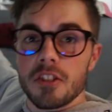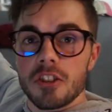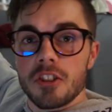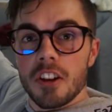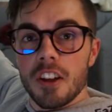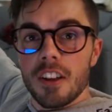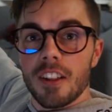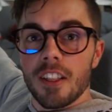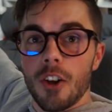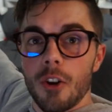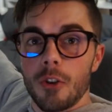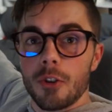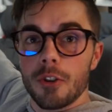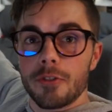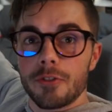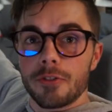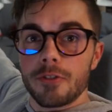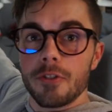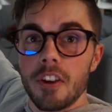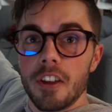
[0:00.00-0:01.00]
a shitload of
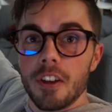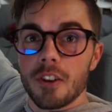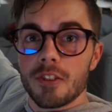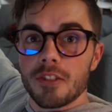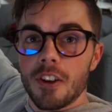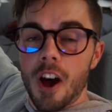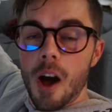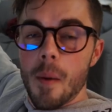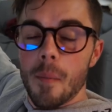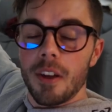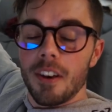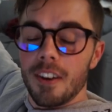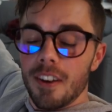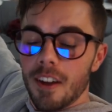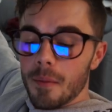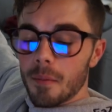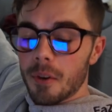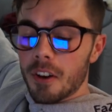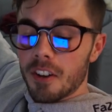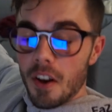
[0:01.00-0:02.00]
videos
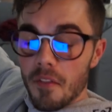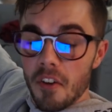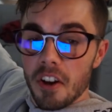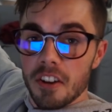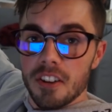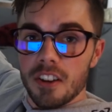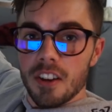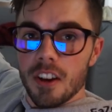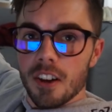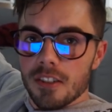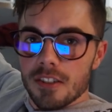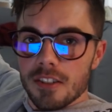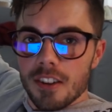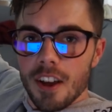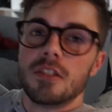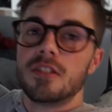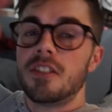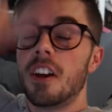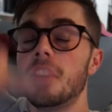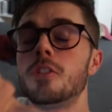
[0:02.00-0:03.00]
coming because I have ideas.
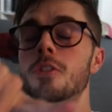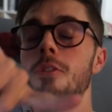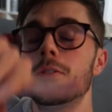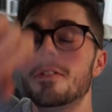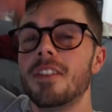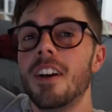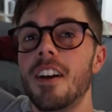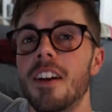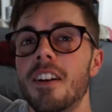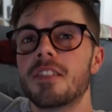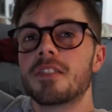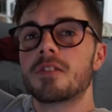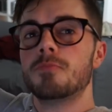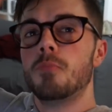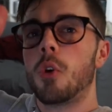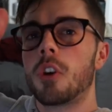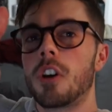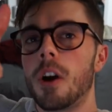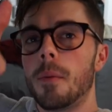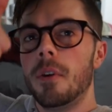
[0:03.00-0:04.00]
Stay tuned,
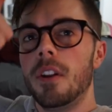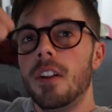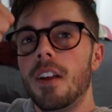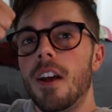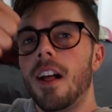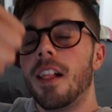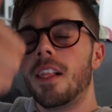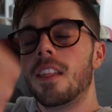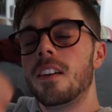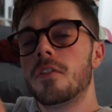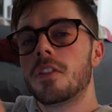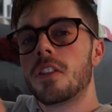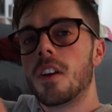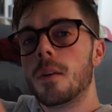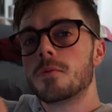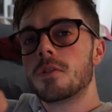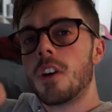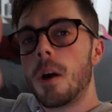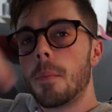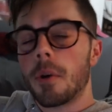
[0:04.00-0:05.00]
more coming, leave a
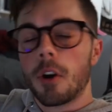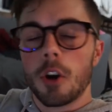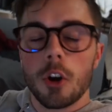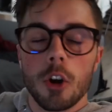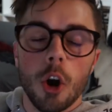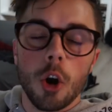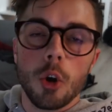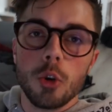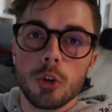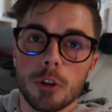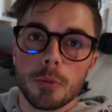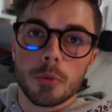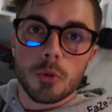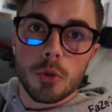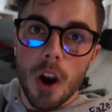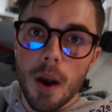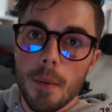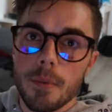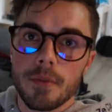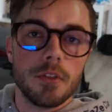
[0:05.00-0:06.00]
thumbs up, go
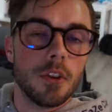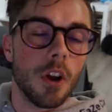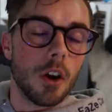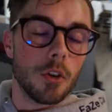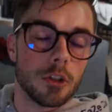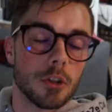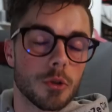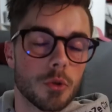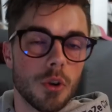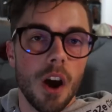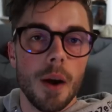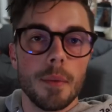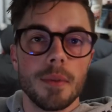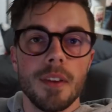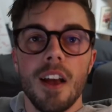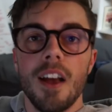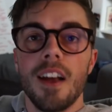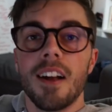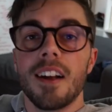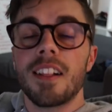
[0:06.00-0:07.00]
subscribe if you're not subscribed,
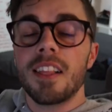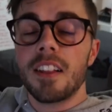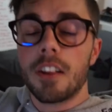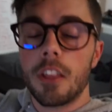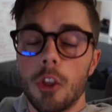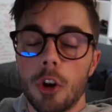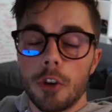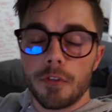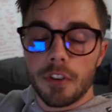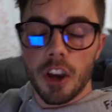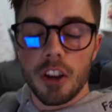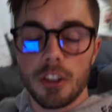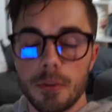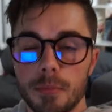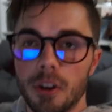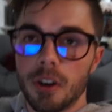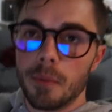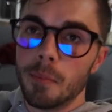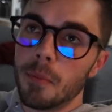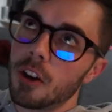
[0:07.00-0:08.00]
click the notification
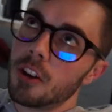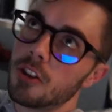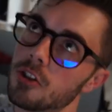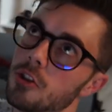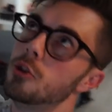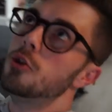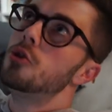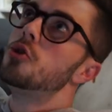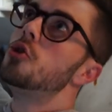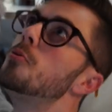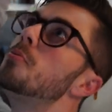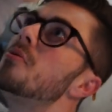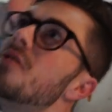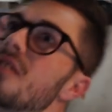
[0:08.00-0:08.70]
button because YouTube